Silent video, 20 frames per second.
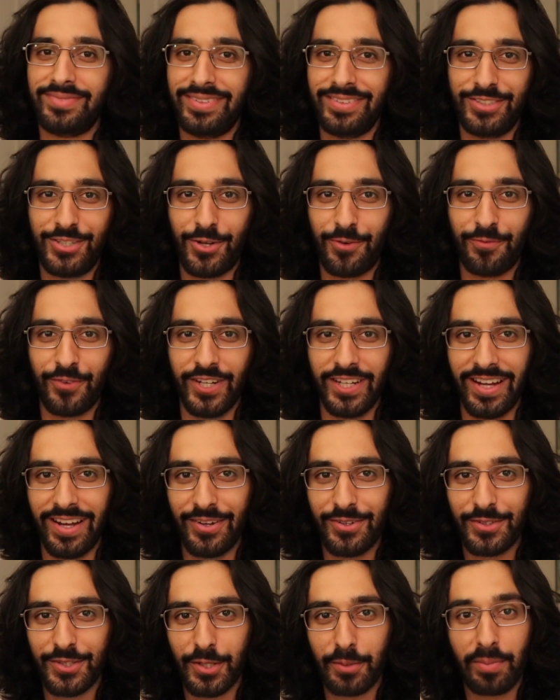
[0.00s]
don't freak
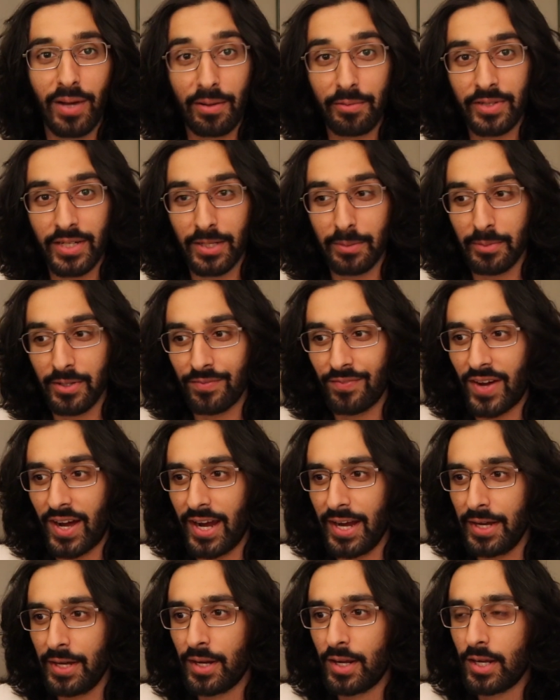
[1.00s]
out. You're probably going to be
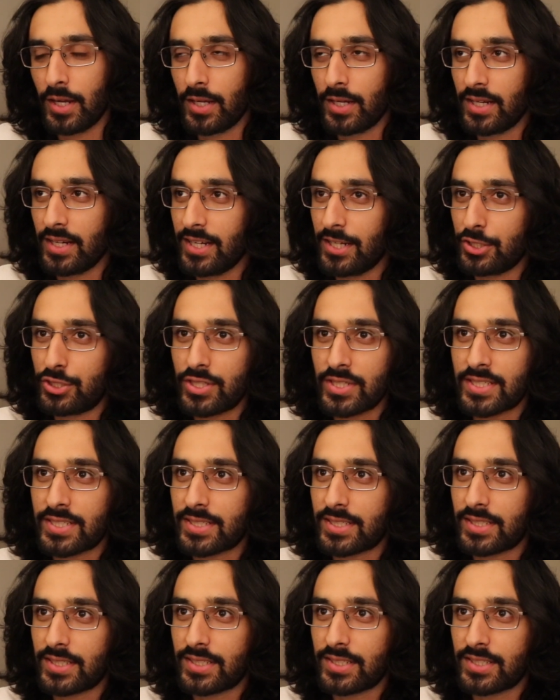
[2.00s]
fine. It's just
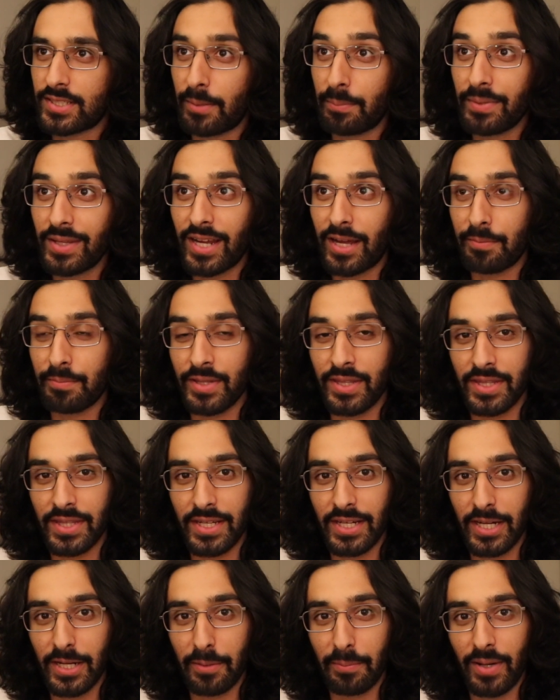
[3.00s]
something I've been
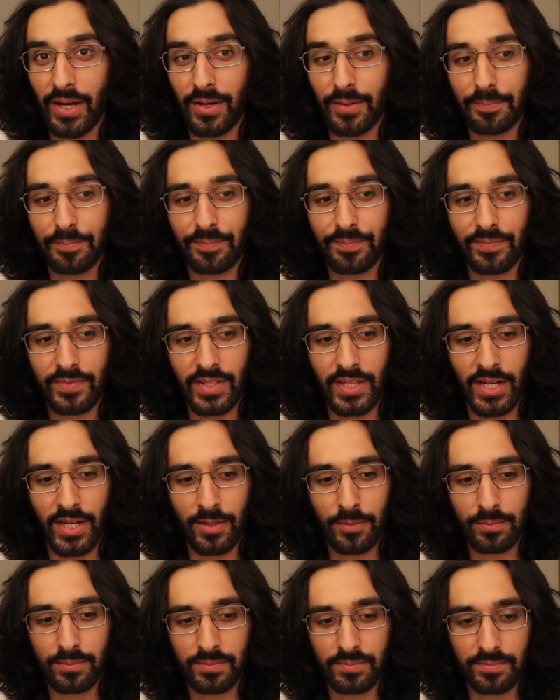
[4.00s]
thinking about,
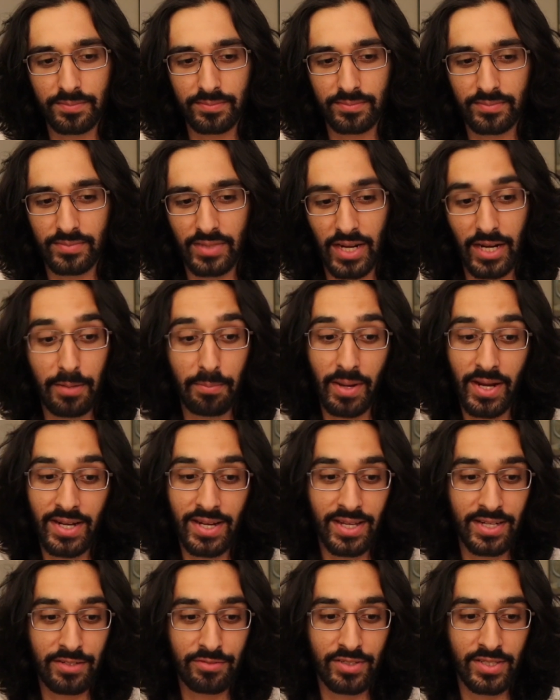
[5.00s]
And it might
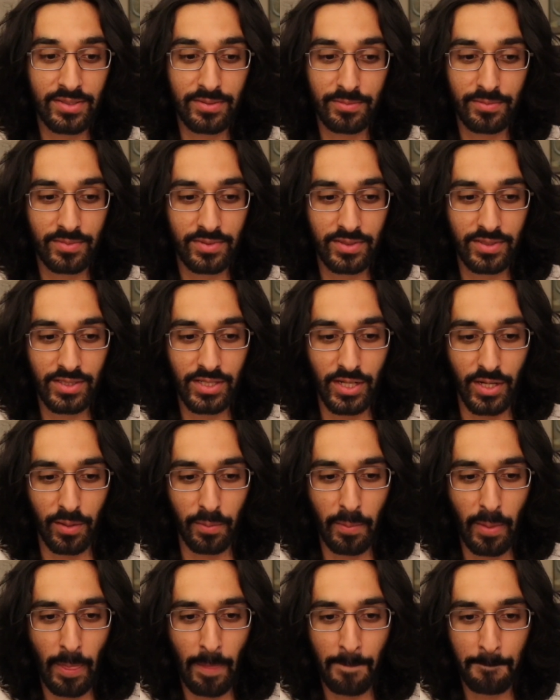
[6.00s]
not even,
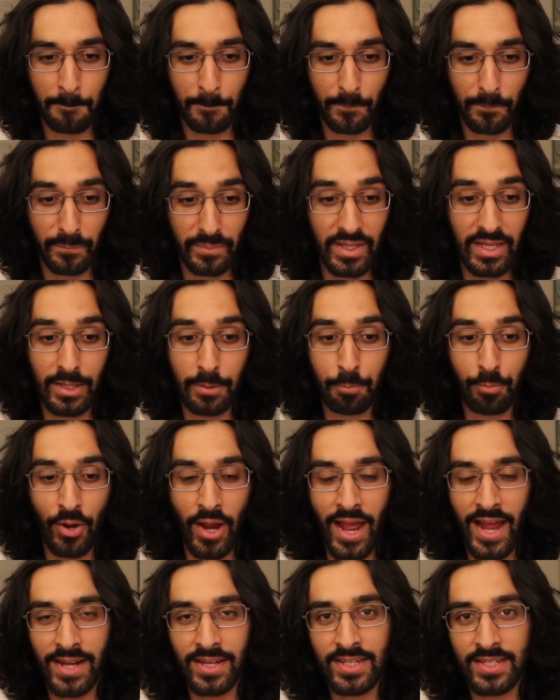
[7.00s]
in
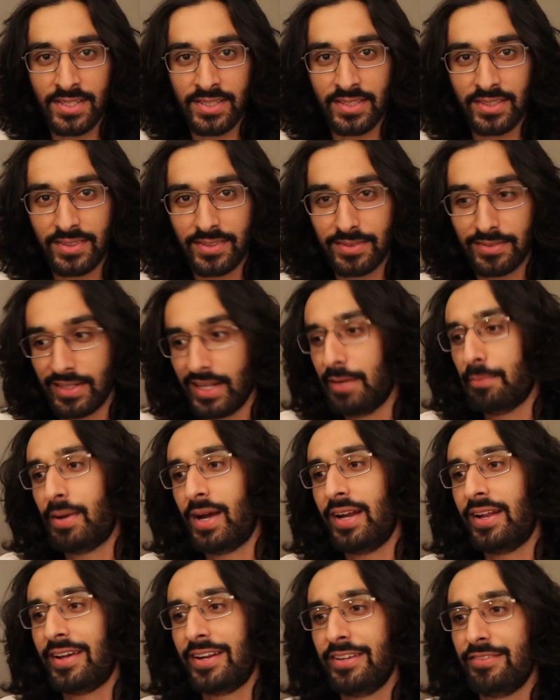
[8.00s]
practice, it might
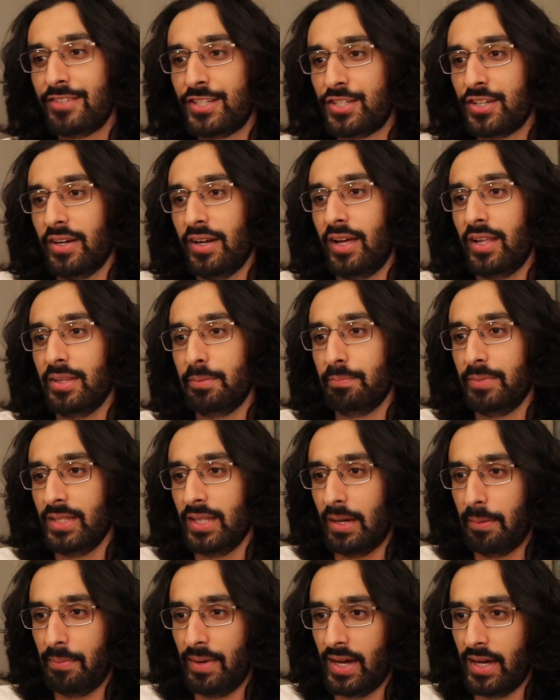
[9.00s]
not even turn out to be
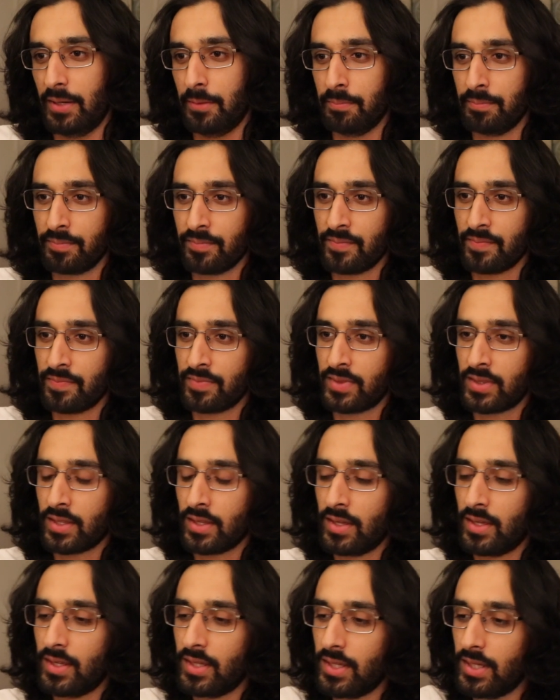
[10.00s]
that bad.
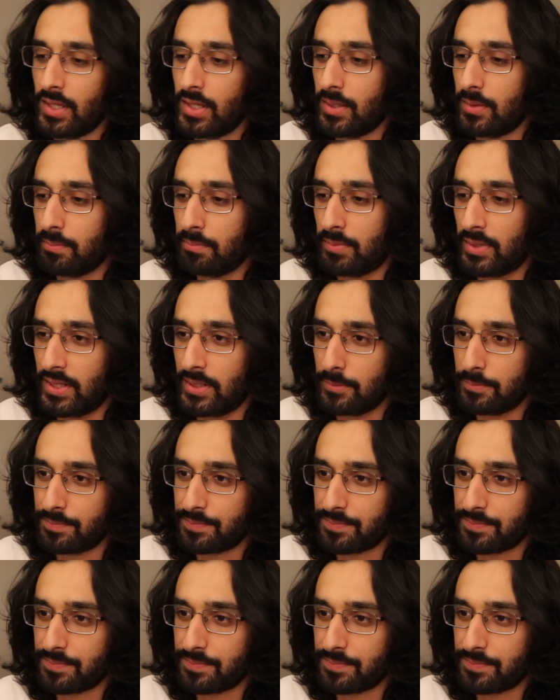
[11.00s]
But